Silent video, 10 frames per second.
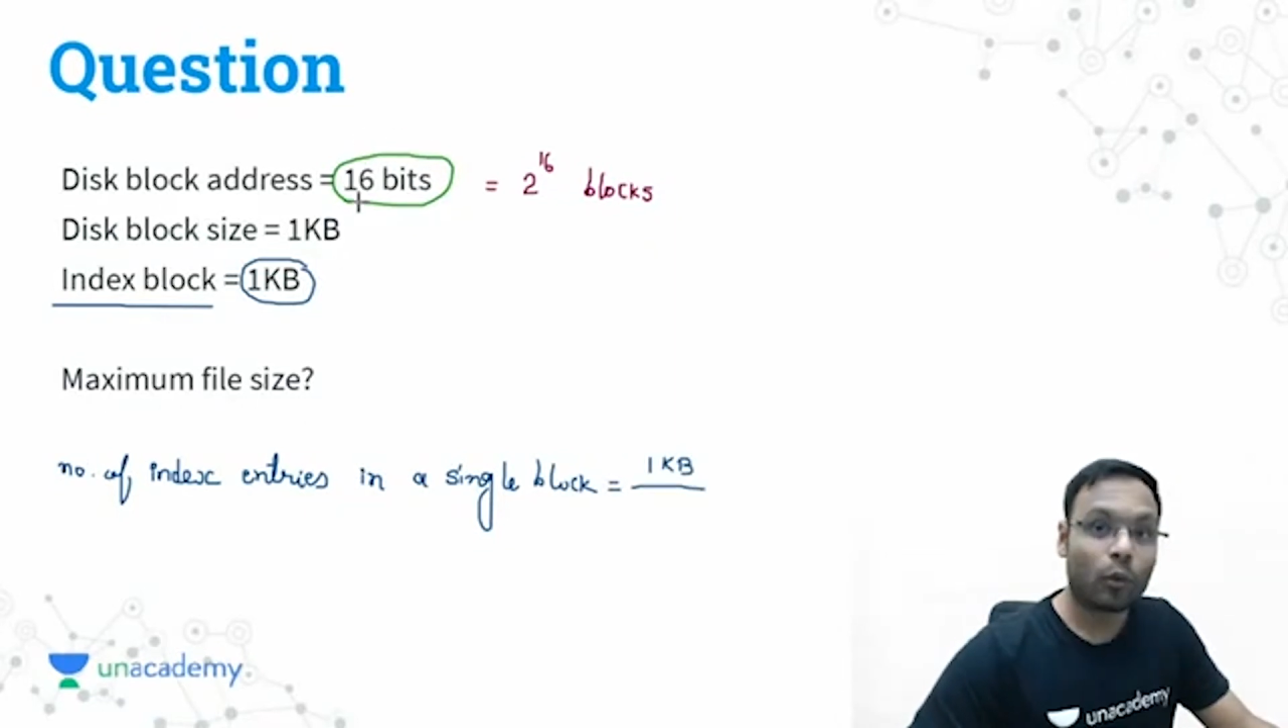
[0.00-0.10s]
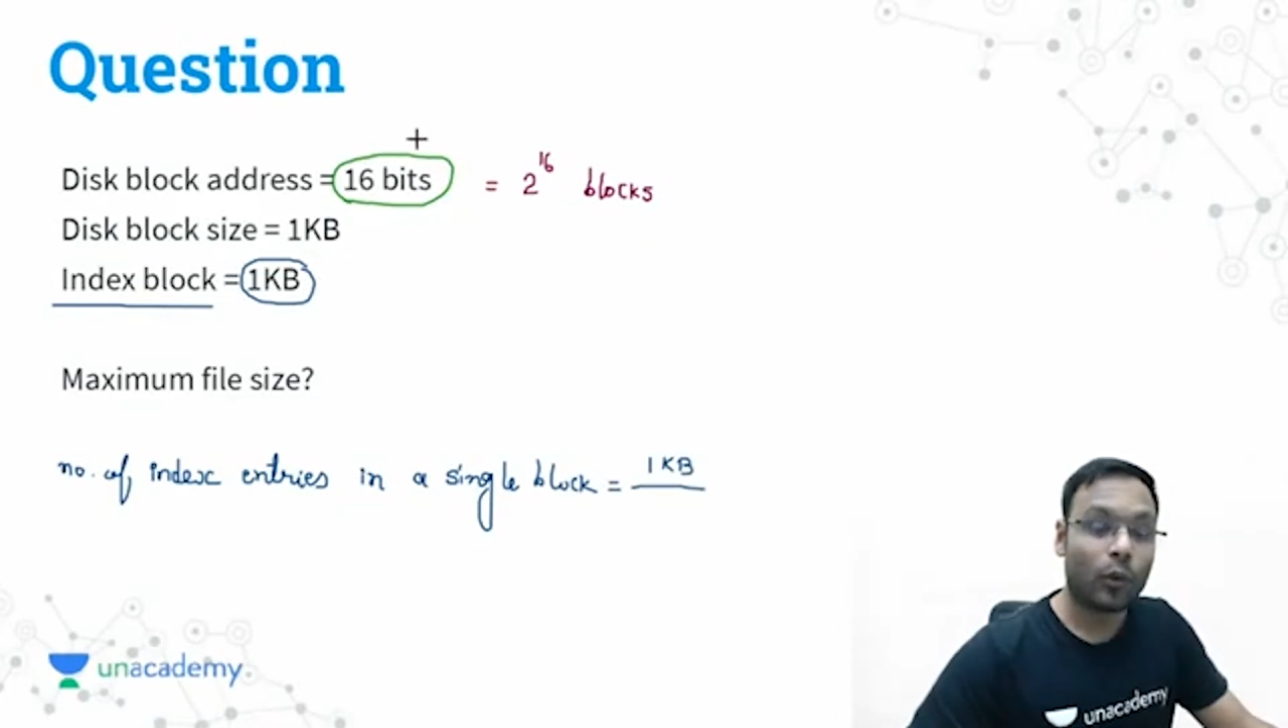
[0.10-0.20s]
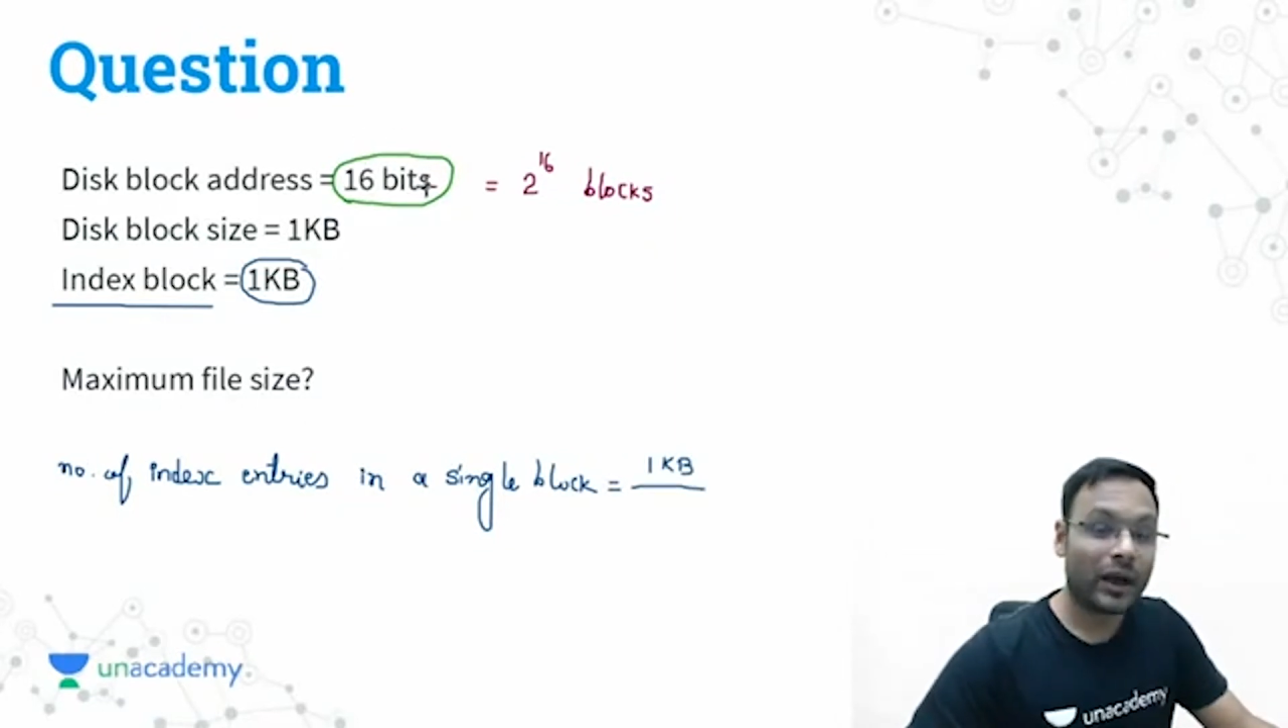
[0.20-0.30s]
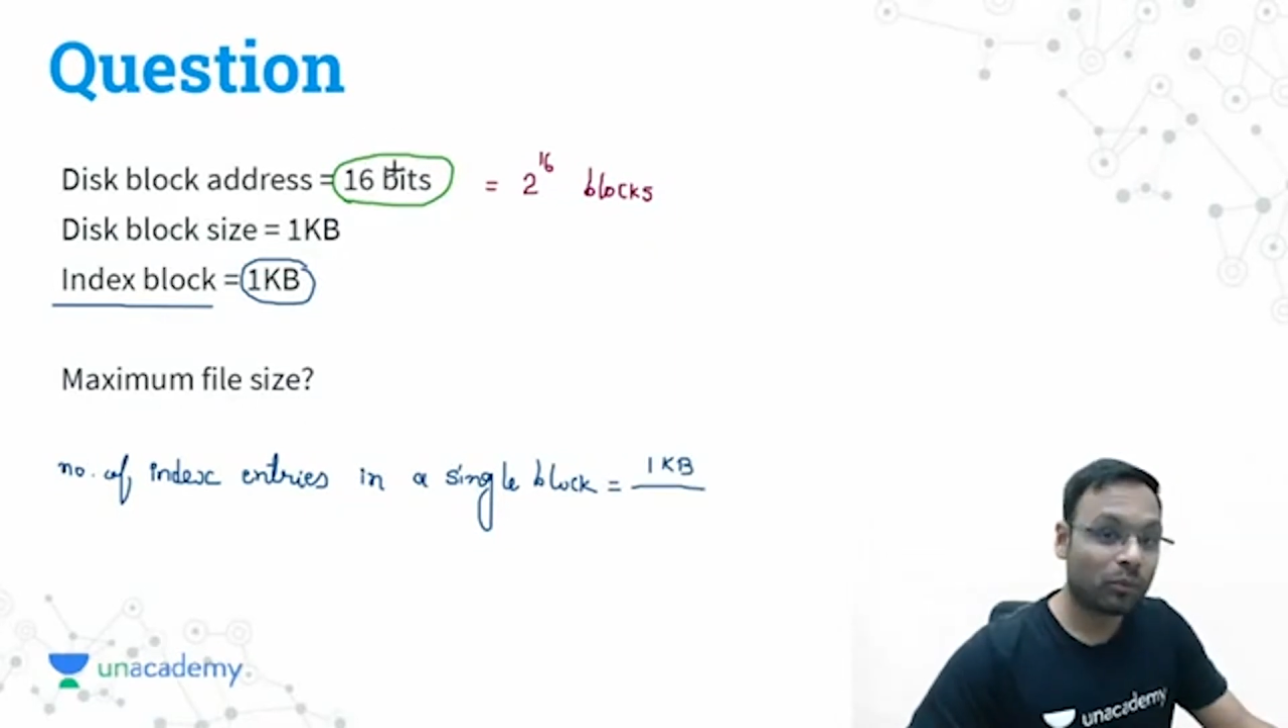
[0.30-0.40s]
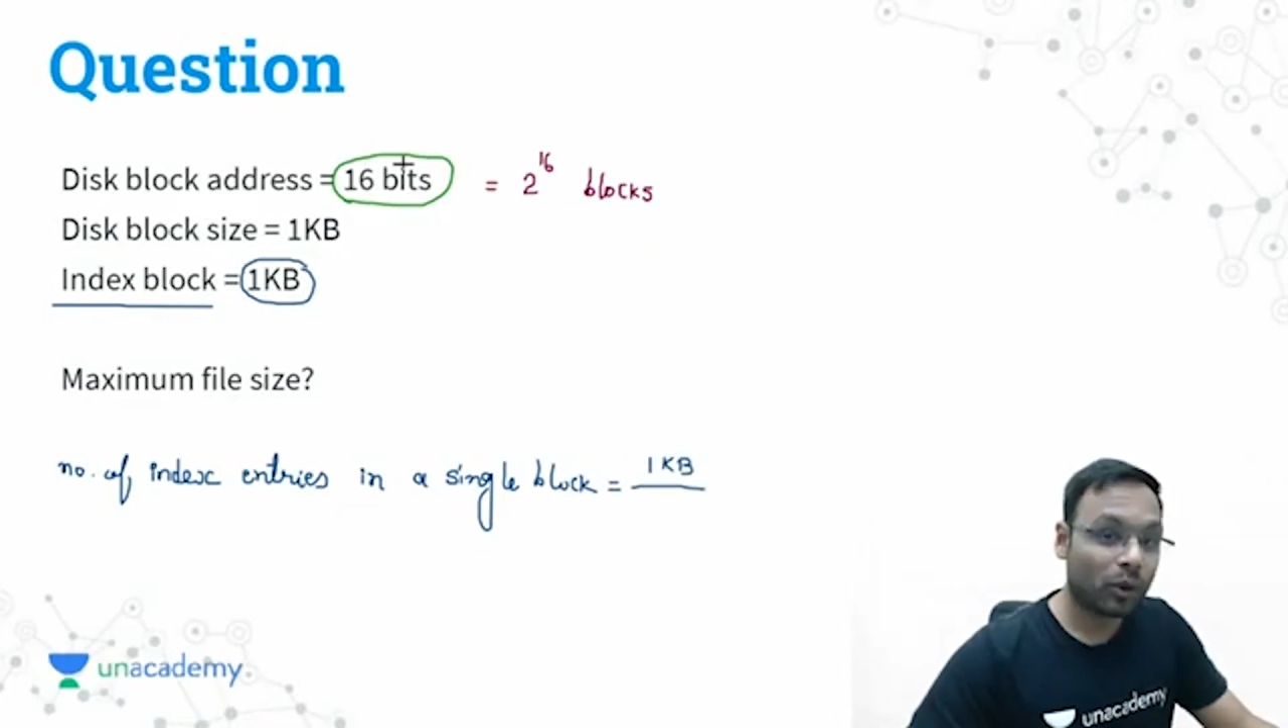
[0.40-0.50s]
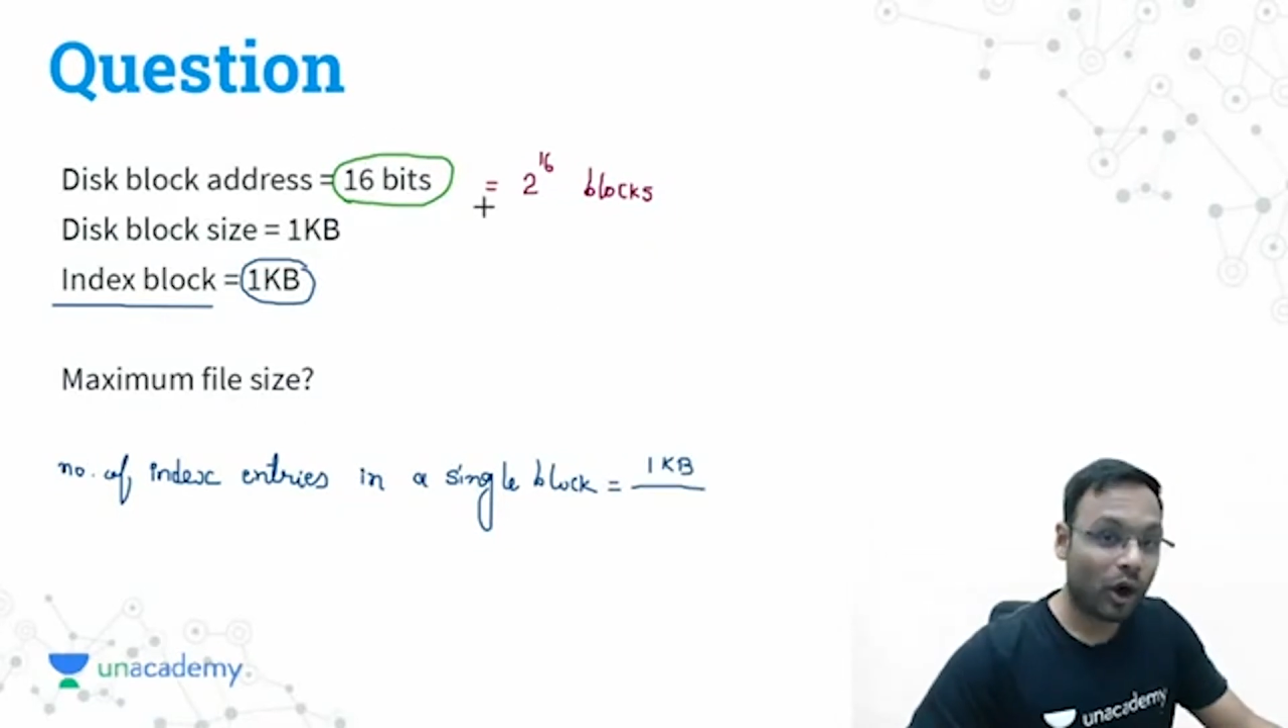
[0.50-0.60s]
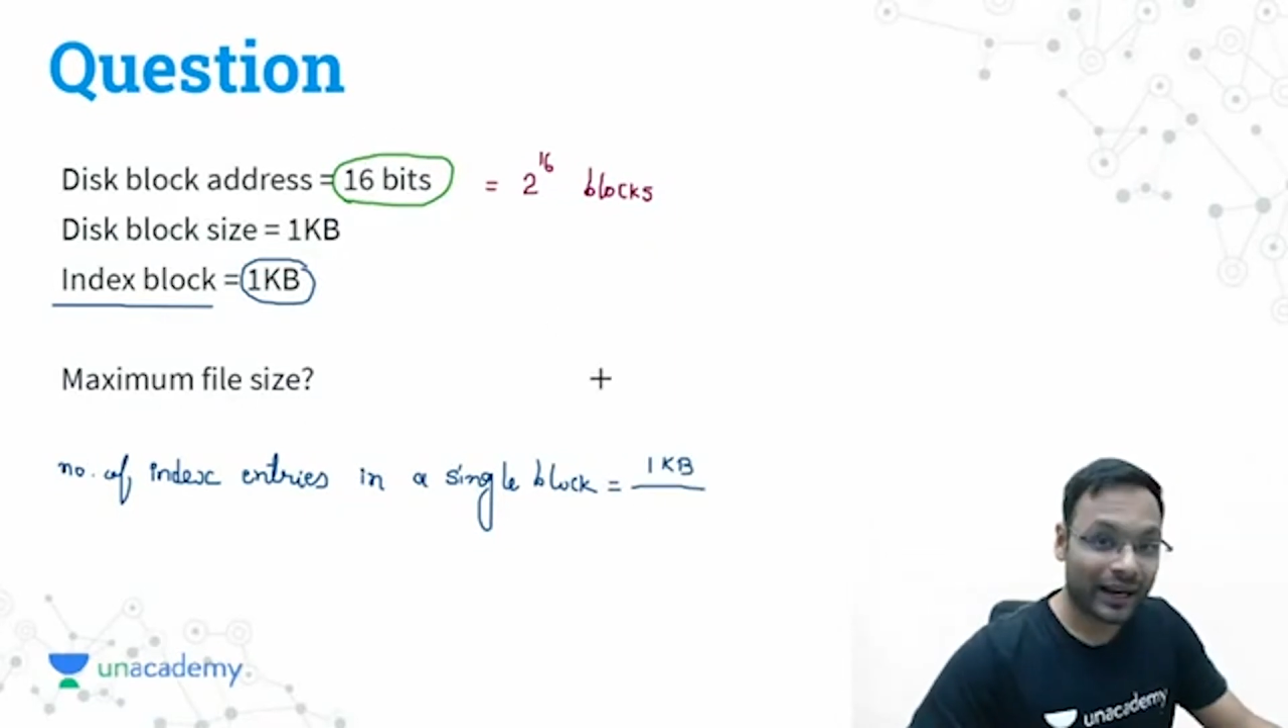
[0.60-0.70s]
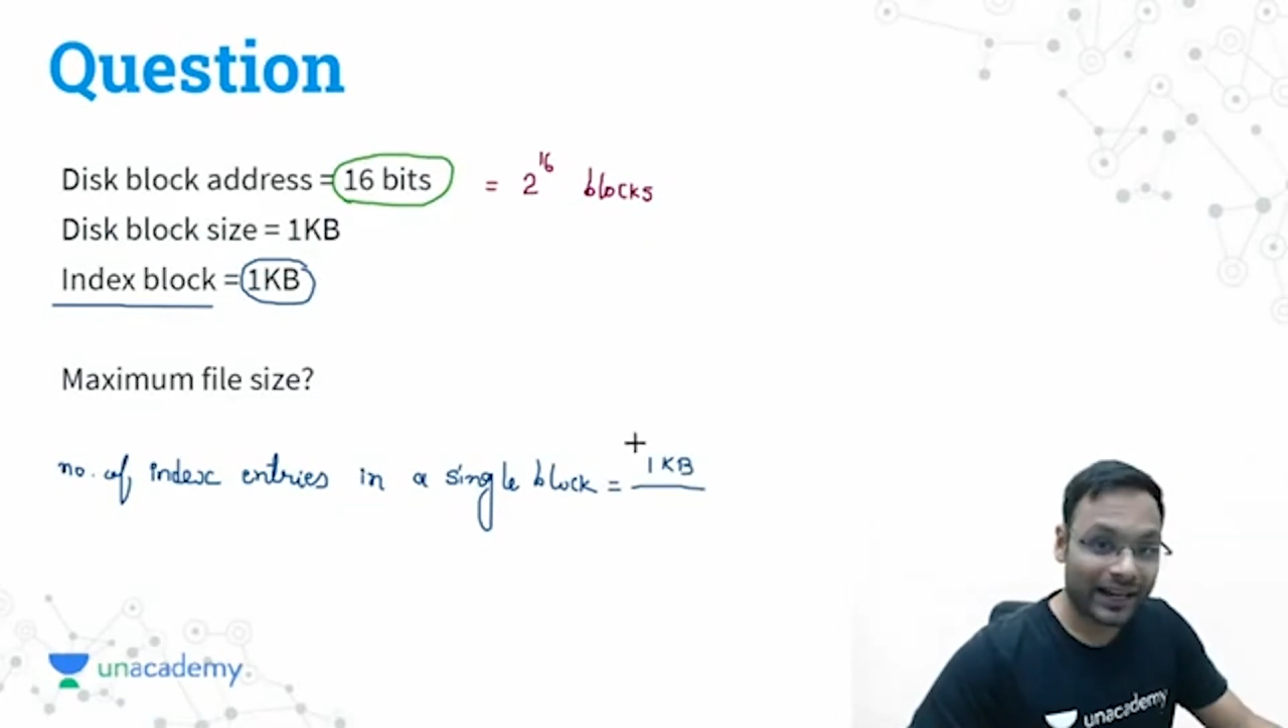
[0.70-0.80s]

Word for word: One block